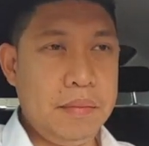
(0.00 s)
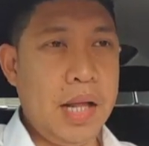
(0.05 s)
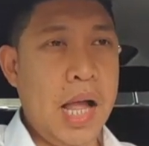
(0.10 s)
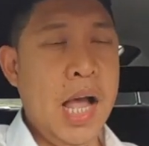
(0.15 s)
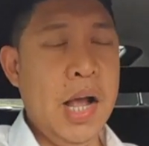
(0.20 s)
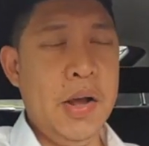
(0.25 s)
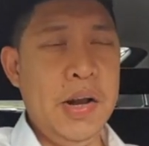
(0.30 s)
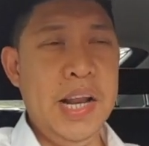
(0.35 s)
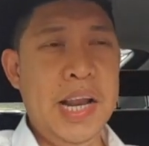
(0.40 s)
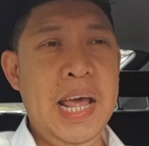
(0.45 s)

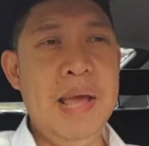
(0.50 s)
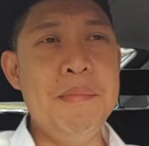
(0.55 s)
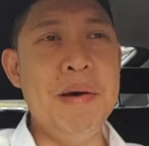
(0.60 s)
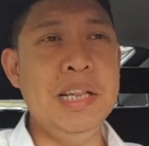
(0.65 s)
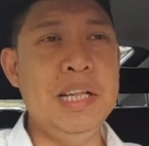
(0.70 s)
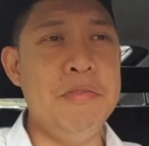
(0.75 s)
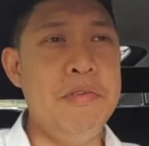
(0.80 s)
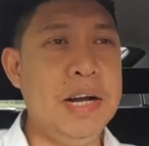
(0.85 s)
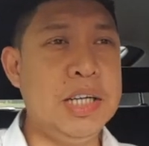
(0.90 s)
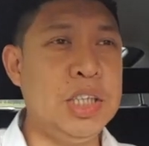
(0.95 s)
I couldn't hear my
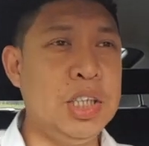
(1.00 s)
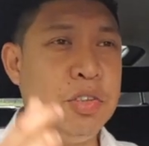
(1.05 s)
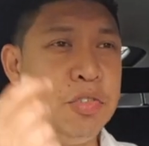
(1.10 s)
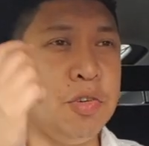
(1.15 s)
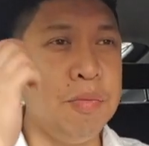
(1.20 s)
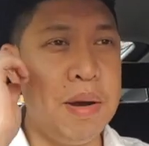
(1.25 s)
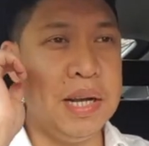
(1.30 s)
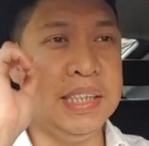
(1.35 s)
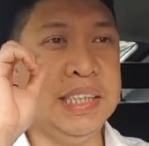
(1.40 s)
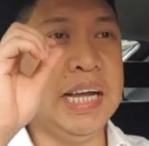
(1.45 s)
directions
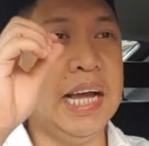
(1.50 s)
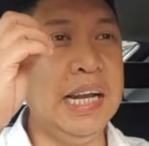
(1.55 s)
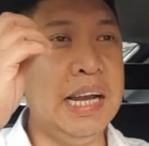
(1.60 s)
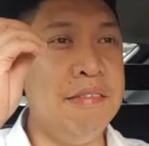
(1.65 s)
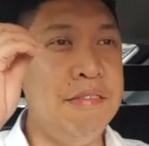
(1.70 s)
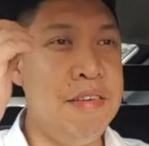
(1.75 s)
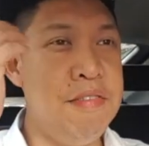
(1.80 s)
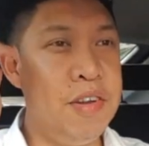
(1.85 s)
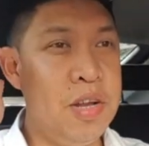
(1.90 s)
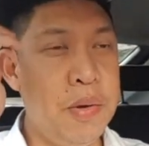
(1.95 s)
through my sat
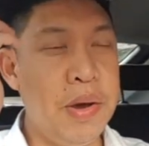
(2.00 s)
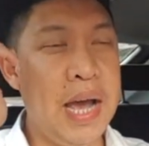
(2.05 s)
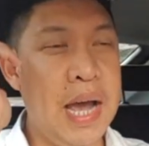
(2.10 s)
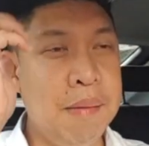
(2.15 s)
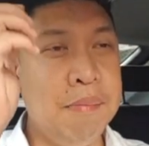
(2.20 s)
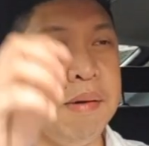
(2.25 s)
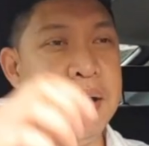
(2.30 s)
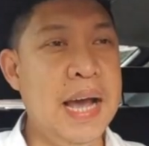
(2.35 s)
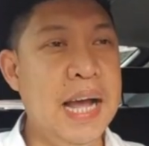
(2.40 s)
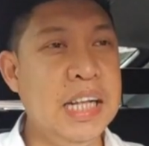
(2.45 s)
nav, even though I
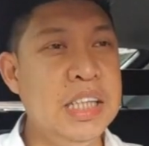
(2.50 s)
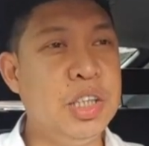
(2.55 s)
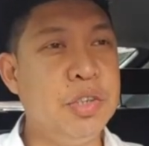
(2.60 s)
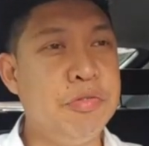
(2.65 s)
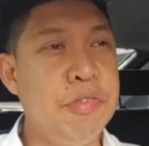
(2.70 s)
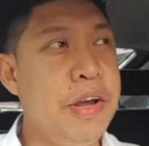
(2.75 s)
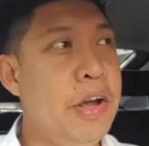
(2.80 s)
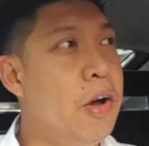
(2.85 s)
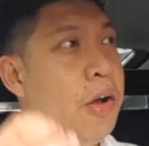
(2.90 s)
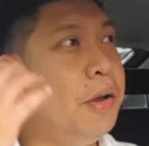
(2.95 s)
had my hands
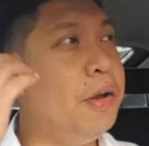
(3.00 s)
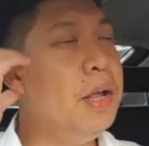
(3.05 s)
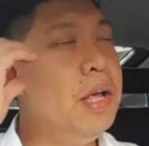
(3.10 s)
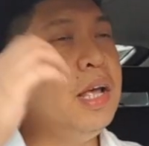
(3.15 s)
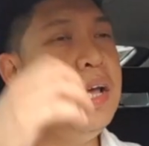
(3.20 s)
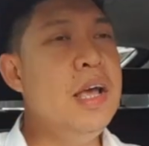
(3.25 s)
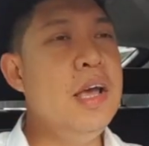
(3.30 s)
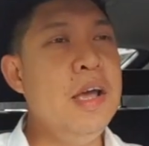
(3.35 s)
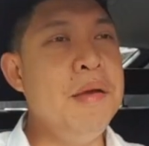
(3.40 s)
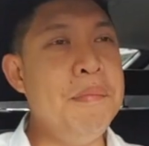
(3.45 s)
free on
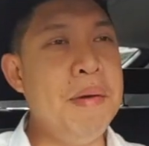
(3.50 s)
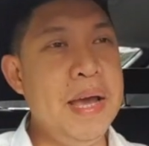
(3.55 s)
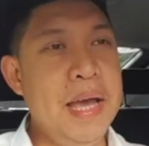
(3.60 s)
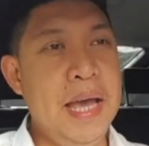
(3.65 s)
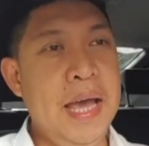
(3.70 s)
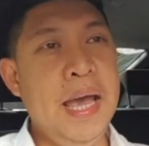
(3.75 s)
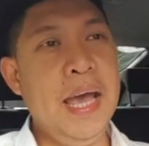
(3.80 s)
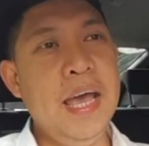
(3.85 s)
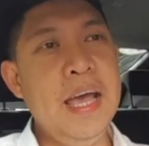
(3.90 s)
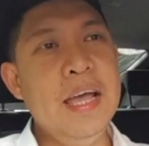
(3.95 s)
in my
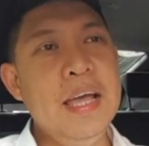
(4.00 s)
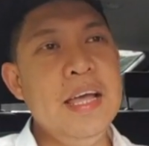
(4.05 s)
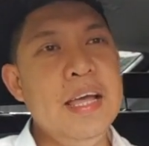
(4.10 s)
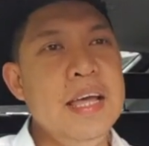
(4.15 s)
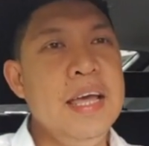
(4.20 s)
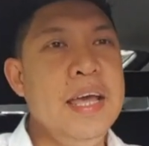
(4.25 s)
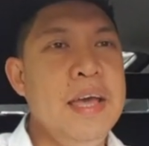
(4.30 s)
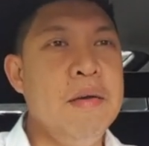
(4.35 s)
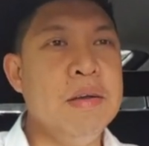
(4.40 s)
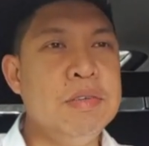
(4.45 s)
ear.
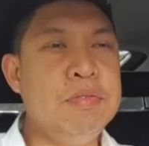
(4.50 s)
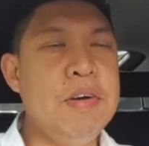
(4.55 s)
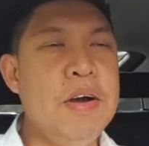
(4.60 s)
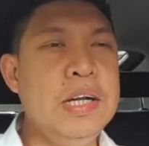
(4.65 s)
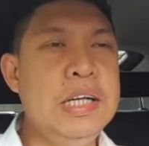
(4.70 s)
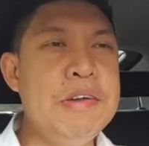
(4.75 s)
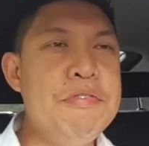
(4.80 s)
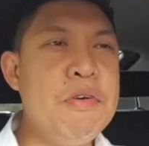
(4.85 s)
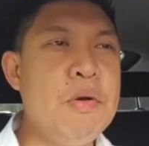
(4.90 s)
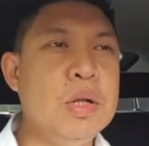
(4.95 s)
It was very
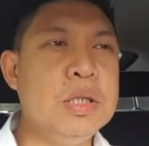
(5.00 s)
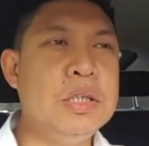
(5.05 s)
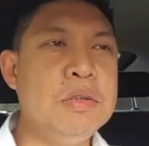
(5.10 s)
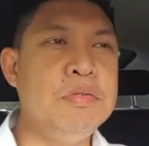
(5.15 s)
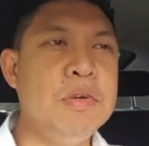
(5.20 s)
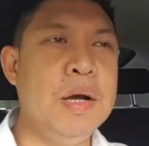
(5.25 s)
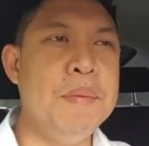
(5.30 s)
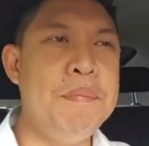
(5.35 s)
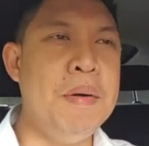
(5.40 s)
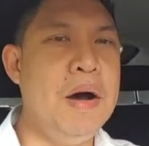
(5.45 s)
difficult to,
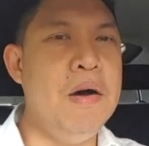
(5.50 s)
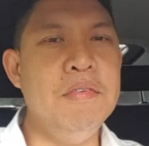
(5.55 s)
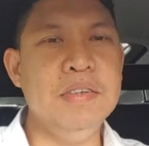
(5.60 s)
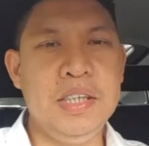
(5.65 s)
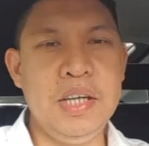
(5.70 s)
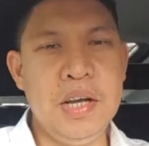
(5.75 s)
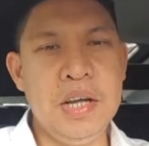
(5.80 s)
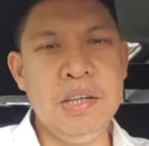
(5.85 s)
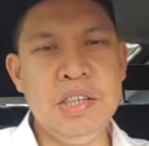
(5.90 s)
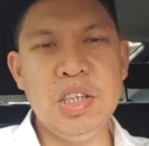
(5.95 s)
but
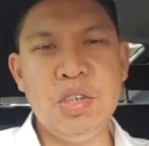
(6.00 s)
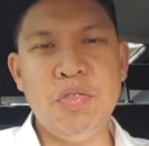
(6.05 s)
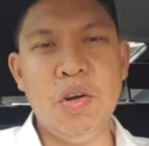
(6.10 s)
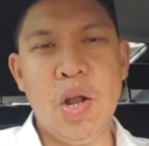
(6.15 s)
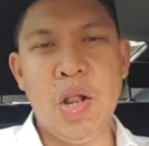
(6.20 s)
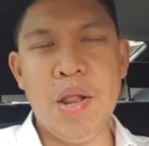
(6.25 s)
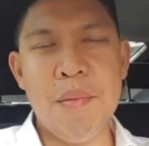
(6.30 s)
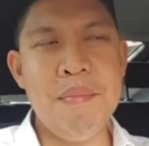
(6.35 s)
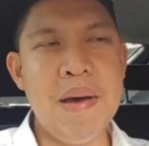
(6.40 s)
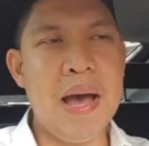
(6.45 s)
obviously you can just
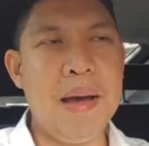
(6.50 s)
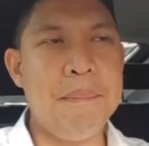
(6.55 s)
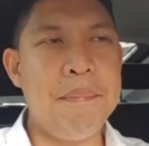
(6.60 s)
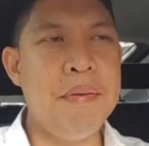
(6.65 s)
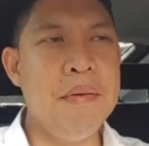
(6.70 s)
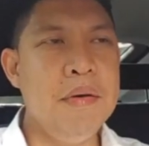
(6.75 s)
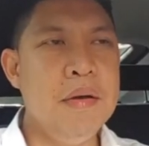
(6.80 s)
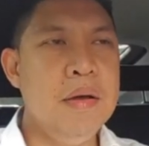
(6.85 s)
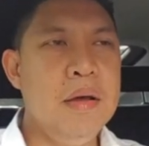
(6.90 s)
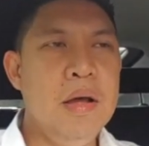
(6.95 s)
follow the map
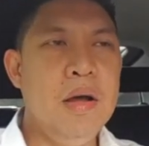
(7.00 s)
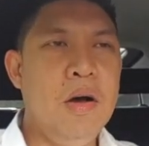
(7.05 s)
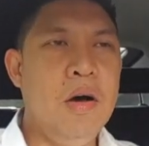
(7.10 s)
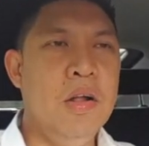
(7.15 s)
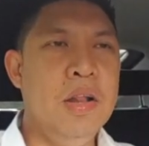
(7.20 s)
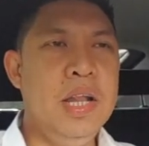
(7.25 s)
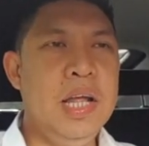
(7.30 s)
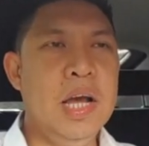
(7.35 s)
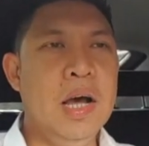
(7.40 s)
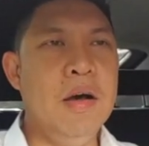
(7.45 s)

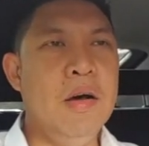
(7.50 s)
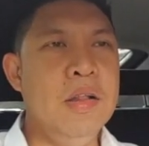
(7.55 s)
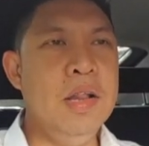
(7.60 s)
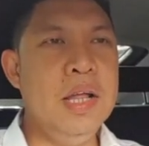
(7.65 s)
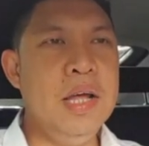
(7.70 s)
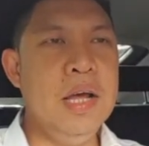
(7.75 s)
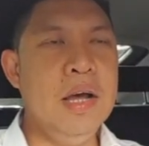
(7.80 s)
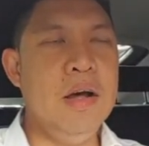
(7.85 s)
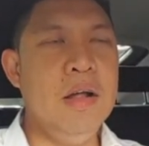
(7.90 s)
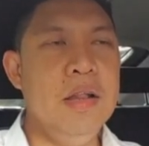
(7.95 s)
on
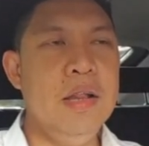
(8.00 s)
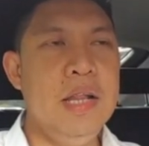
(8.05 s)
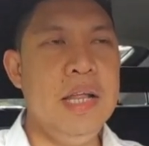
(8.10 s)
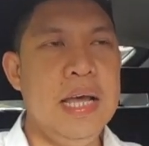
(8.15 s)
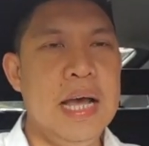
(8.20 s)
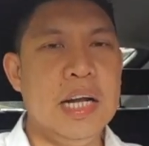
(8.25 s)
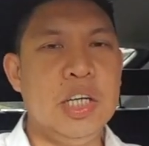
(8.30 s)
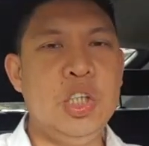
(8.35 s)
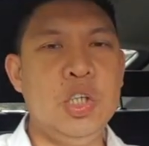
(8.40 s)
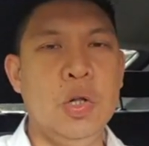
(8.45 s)
the
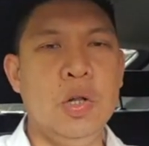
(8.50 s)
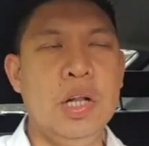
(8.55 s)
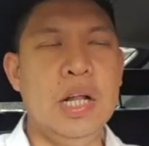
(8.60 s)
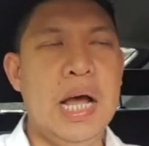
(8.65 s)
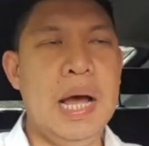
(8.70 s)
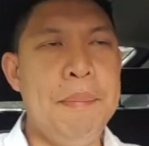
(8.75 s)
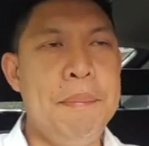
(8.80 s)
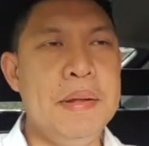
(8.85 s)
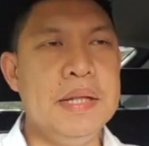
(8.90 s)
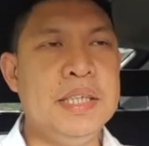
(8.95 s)
actual
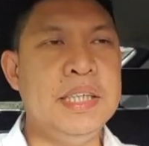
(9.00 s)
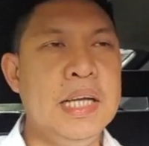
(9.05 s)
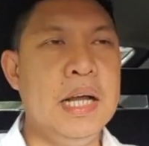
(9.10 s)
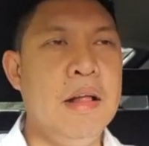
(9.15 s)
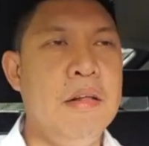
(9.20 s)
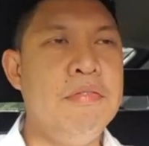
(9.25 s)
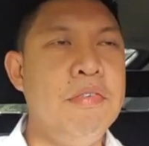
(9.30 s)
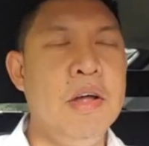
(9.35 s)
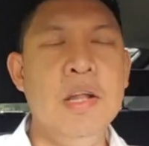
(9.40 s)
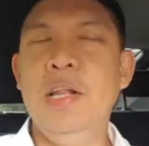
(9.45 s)
app
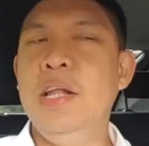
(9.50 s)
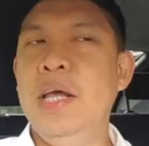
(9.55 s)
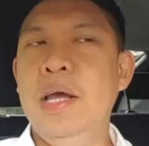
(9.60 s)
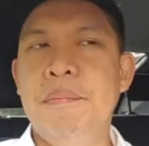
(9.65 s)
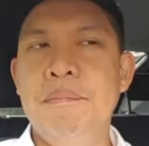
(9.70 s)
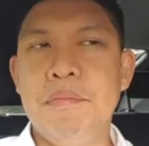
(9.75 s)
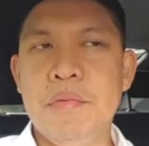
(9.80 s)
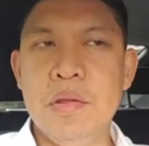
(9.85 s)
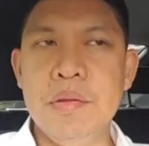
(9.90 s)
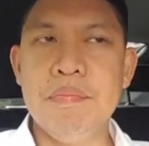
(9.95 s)
itself, on the
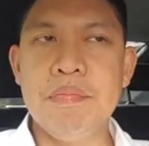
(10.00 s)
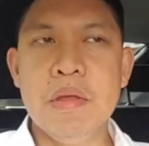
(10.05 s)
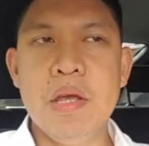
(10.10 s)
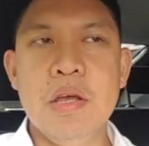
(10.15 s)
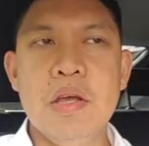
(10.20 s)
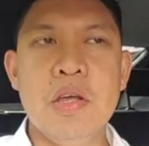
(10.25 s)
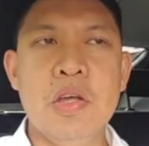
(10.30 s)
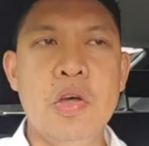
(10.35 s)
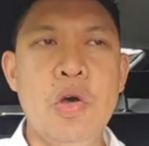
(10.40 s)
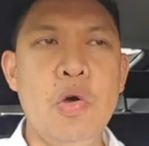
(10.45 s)

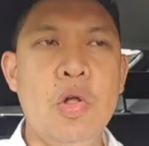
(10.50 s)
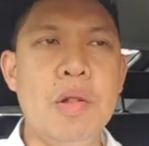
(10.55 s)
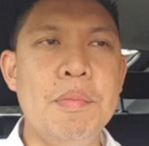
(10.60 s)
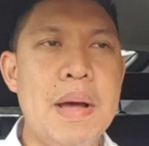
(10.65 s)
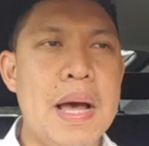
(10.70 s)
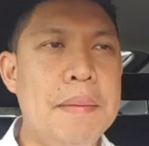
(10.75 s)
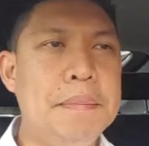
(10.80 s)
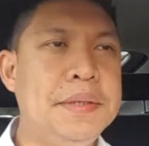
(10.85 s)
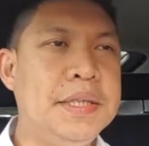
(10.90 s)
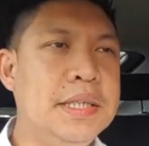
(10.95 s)
Google
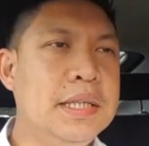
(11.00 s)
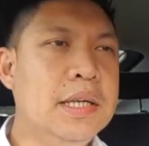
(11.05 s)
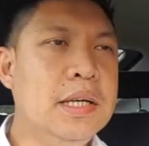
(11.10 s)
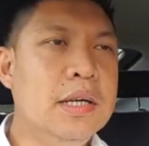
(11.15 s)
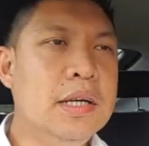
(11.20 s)
Maps.